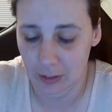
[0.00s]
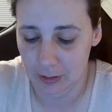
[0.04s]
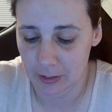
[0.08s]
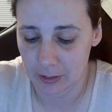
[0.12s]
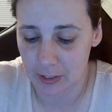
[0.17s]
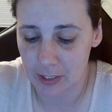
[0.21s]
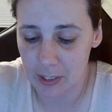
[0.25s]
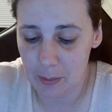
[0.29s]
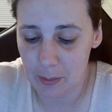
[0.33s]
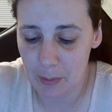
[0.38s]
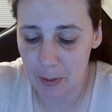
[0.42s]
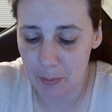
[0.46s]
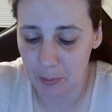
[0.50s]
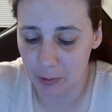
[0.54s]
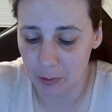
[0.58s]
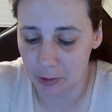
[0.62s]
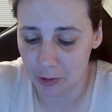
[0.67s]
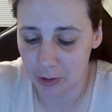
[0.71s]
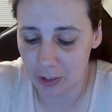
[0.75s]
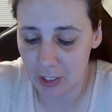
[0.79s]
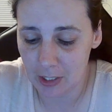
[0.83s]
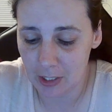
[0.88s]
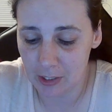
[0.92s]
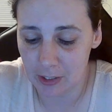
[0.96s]
Some people are
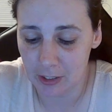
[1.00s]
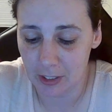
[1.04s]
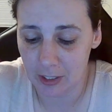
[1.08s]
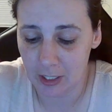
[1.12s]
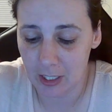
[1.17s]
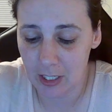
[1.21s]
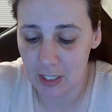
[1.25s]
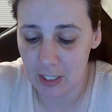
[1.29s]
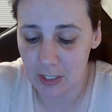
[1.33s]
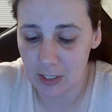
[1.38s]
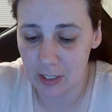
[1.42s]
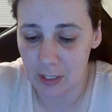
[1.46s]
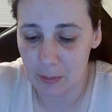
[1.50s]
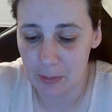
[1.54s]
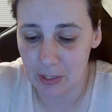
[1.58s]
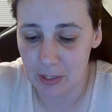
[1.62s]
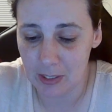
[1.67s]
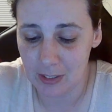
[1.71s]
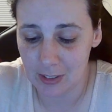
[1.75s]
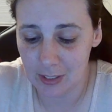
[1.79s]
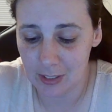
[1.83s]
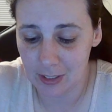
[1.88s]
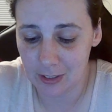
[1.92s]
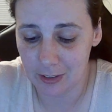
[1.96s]
stuck in their house, and they've been
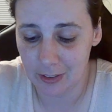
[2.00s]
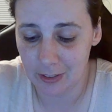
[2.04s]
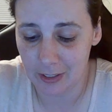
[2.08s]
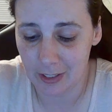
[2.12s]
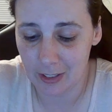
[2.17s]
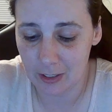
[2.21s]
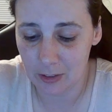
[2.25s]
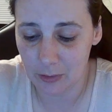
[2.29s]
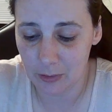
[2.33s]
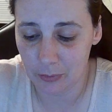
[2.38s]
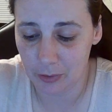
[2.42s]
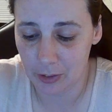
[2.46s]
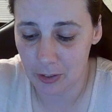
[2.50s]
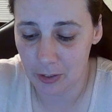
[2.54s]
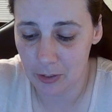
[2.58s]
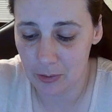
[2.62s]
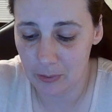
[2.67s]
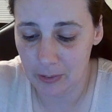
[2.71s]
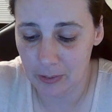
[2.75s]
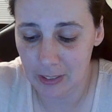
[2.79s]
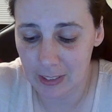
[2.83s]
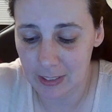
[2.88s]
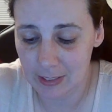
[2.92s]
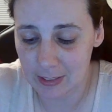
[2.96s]
stuck in their house for 2
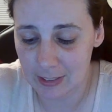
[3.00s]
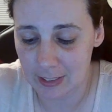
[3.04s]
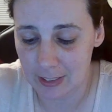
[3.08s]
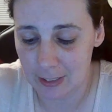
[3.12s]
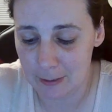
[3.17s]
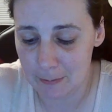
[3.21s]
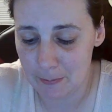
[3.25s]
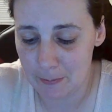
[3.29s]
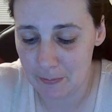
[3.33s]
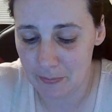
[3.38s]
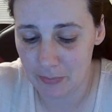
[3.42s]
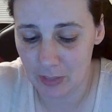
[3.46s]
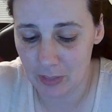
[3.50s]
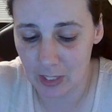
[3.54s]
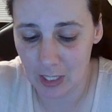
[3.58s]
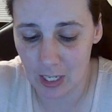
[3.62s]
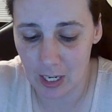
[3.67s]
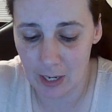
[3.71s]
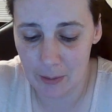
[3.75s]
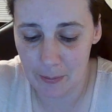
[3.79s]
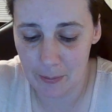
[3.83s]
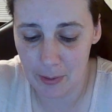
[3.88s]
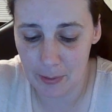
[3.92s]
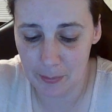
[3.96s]
weeks. And
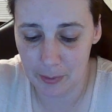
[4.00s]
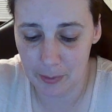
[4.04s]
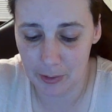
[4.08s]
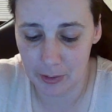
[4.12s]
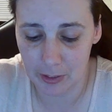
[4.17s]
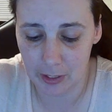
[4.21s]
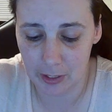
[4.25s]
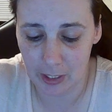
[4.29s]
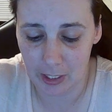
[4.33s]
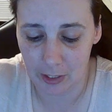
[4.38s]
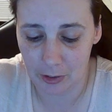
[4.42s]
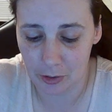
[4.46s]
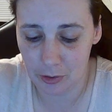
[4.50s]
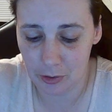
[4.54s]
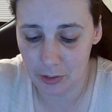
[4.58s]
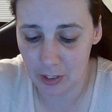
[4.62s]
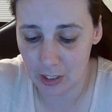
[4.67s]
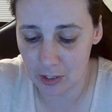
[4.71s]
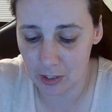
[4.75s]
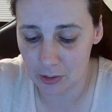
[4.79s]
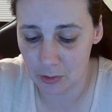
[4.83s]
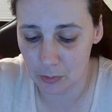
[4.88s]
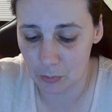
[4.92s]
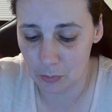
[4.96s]
I remember in
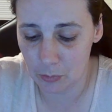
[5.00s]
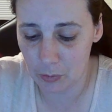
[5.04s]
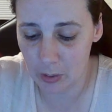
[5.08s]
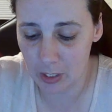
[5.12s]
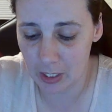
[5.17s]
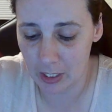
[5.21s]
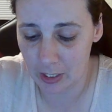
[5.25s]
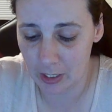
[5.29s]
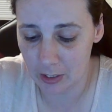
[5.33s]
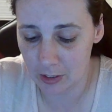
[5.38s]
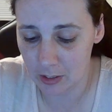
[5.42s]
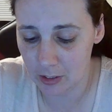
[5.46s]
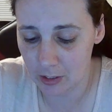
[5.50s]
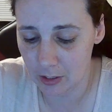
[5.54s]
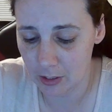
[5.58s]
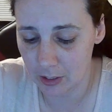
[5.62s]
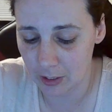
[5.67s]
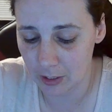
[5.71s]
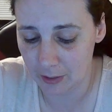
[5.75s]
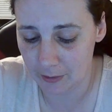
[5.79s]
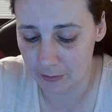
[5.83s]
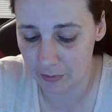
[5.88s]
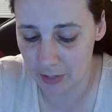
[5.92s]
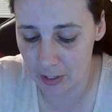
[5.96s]
2001,
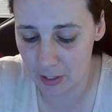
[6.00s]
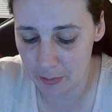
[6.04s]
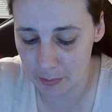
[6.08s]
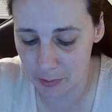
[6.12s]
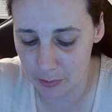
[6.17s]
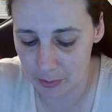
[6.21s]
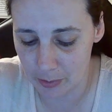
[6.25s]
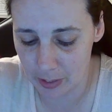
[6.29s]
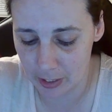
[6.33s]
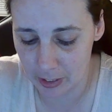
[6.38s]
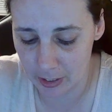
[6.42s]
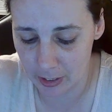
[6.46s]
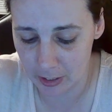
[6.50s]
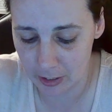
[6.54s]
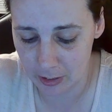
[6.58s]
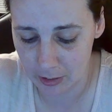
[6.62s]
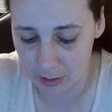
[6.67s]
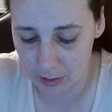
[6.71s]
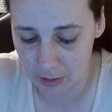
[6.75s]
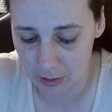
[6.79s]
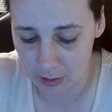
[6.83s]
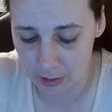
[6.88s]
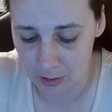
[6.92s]
in February,